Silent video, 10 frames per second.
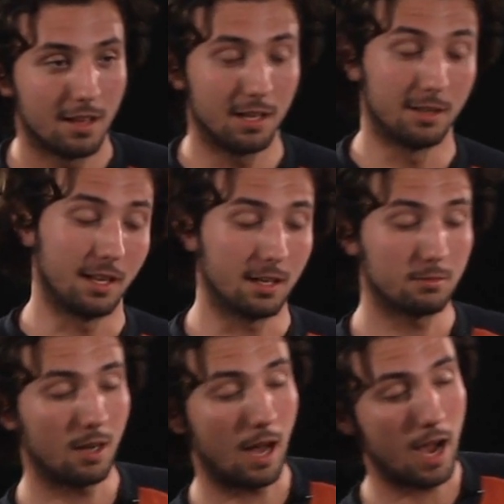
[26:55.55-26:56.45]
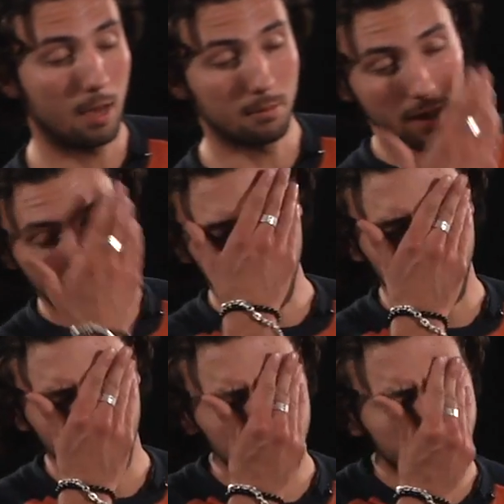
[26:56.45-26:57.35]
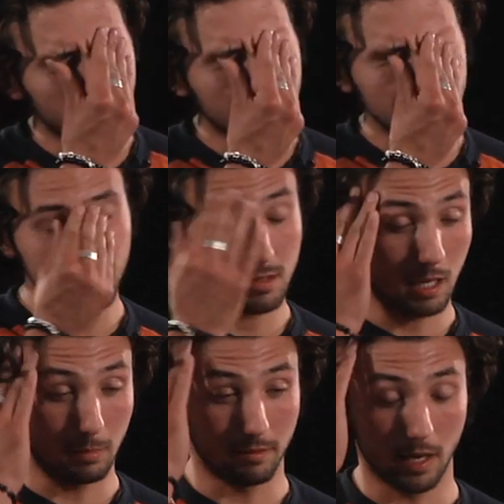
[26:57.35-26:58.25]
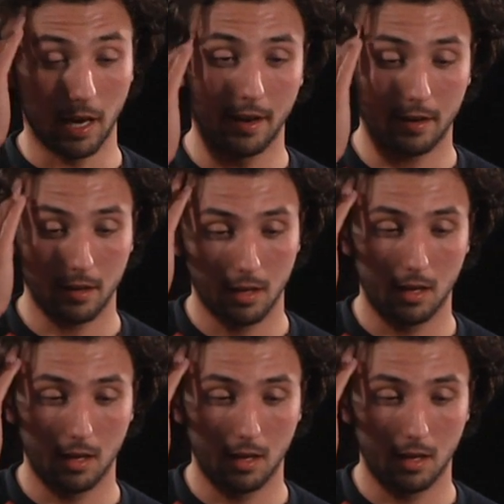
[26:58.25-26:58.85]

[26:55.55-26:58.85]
And I'm like, hi man, oh fuck, I'm having a headache.